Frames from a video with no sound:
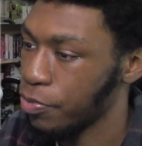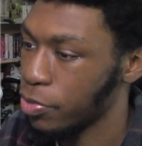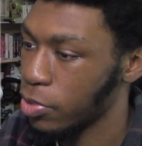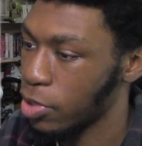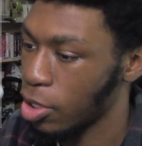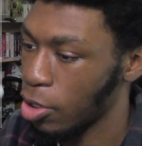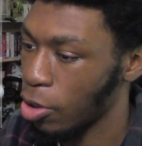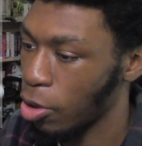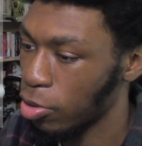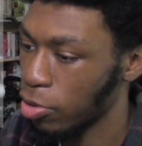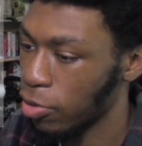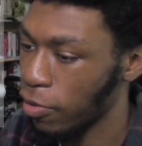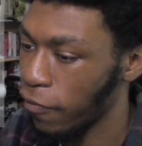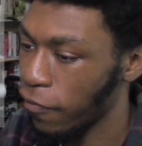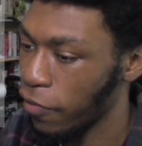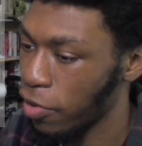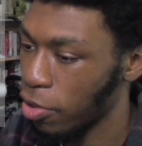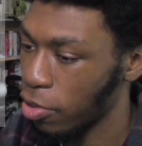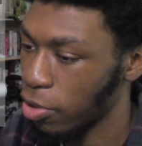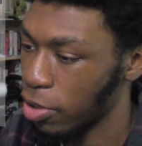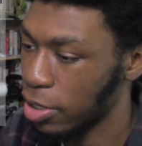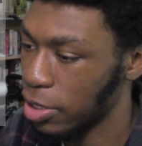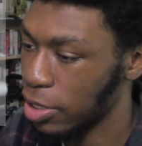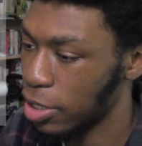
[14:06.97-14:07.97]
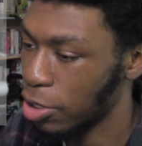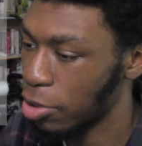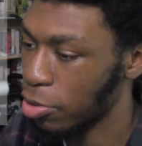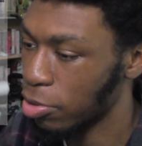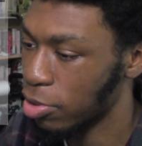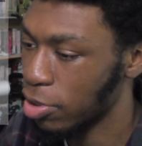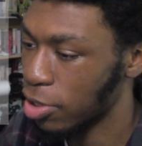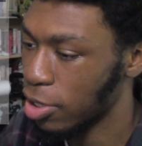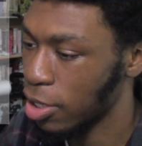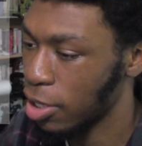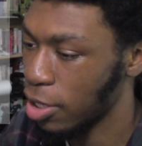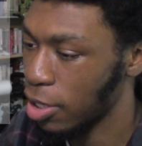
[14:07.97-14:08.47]
And also feeling
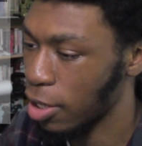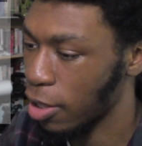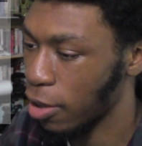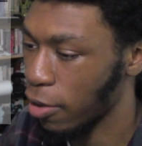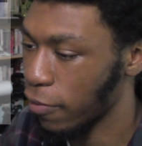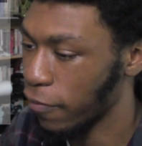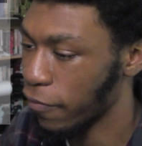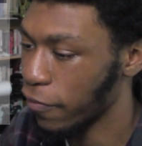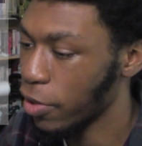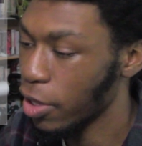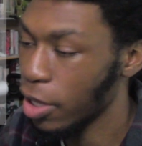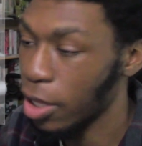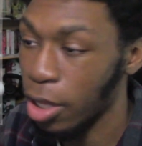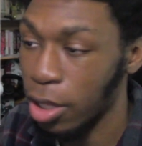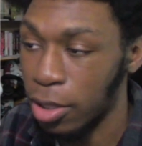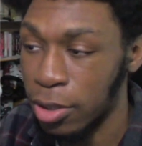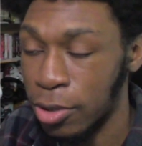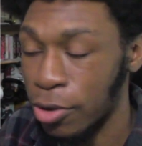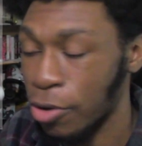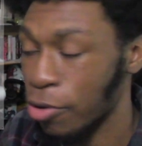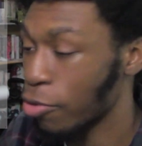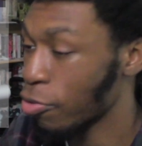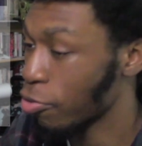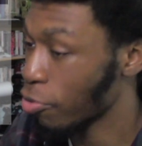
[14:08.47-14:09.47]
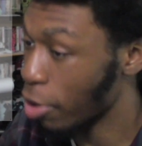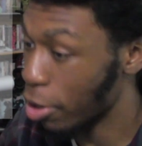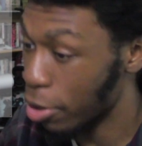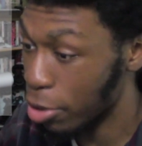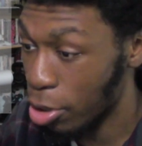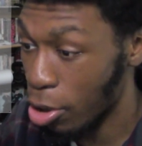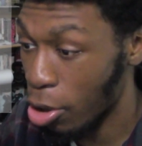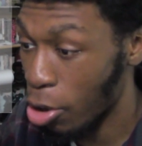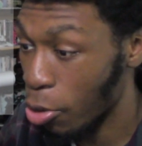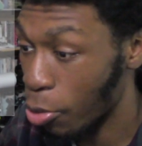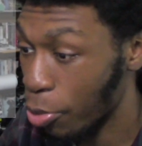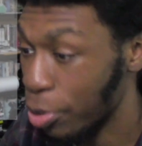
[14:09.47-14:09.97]
guilty of
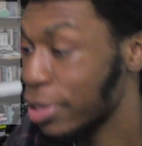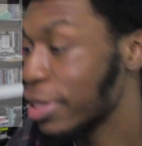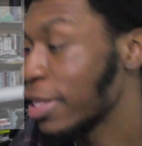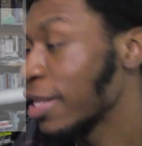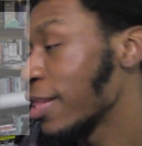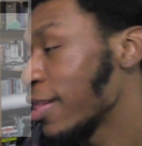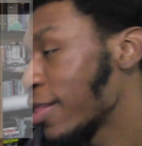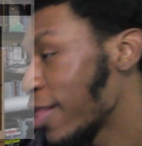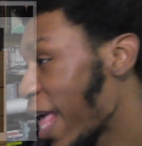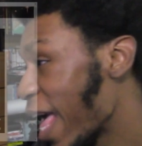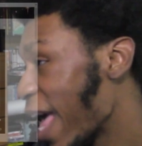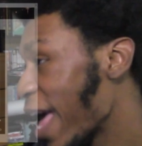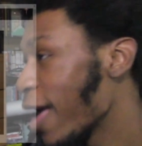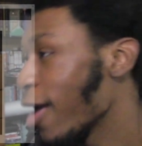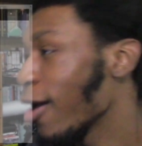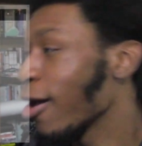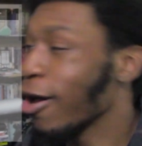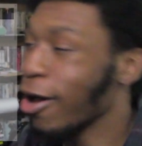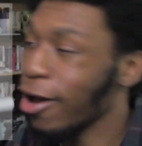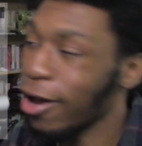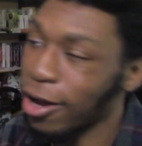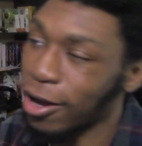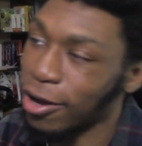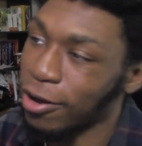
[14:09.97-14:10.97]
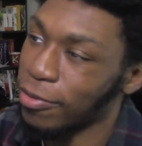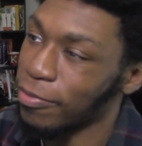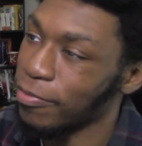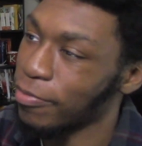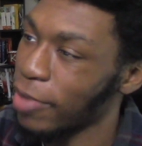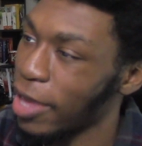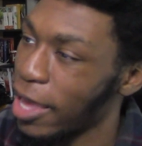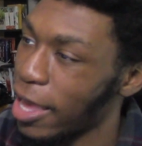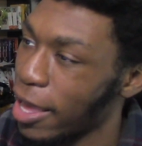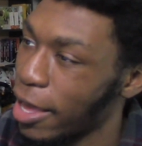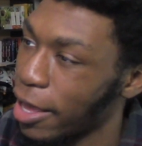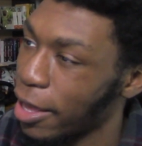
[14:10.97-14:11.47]
Kureno and then that. Oh
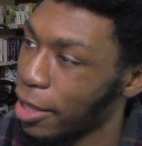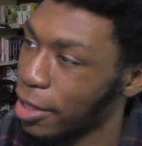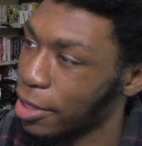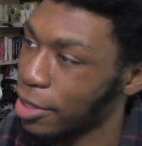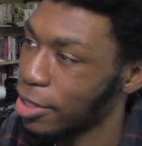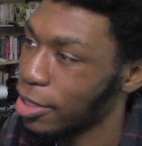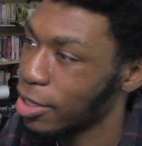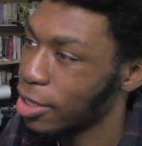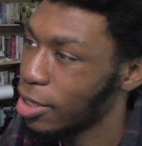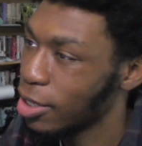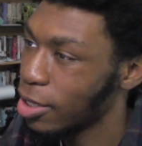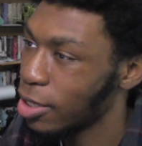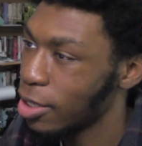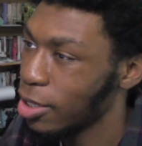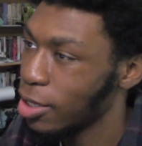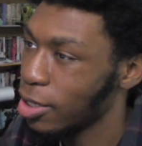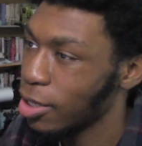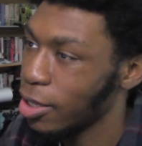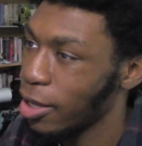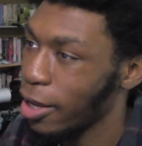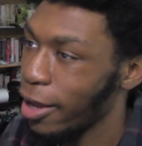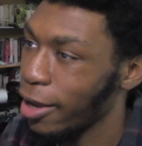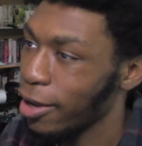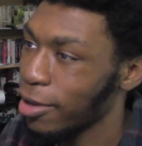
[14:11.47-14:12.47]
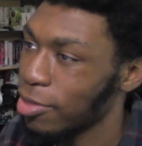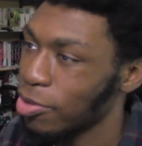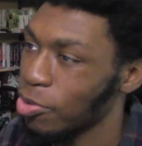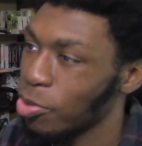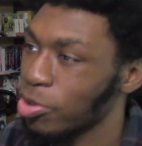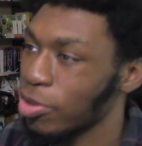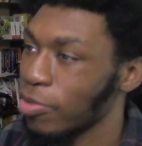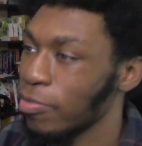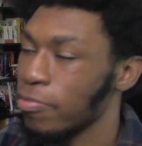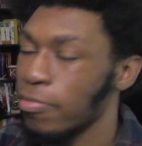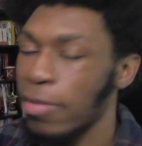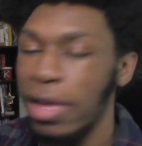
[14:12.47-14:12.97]
man, I still
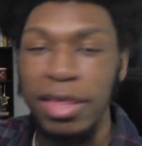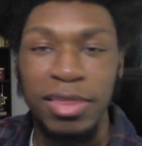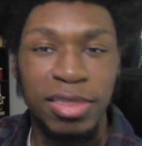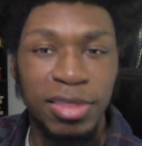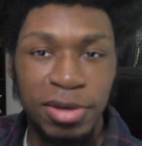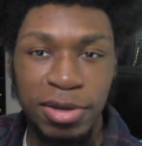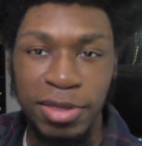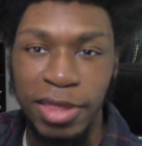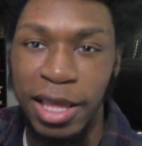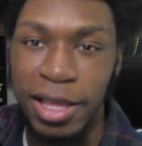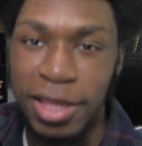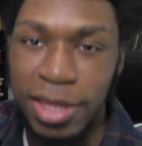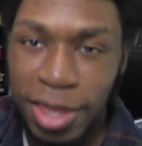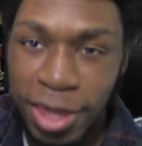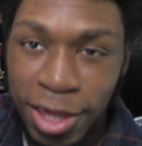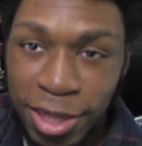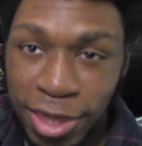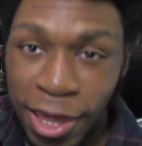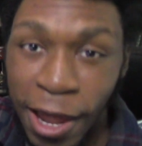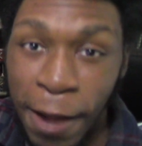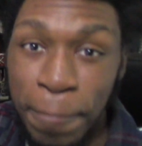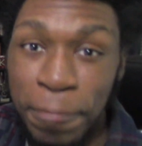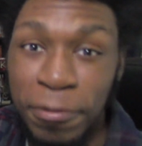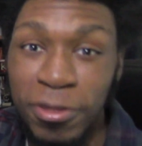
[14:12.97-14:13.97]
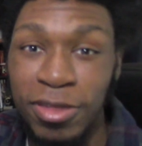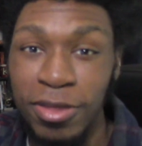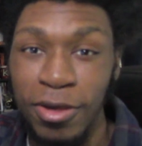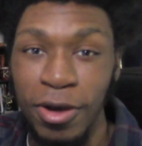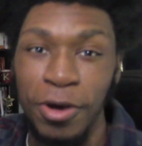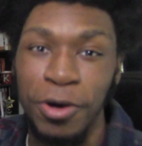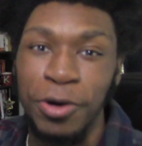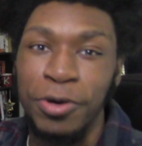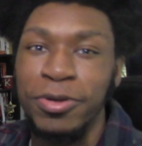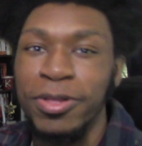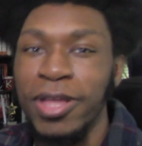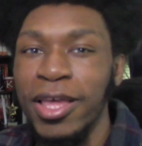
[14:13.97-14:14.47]
was a mess near the end of this
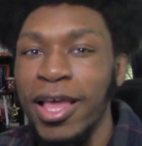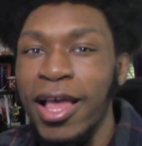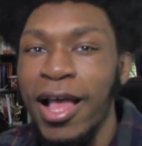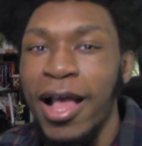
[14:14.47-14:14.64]
episode.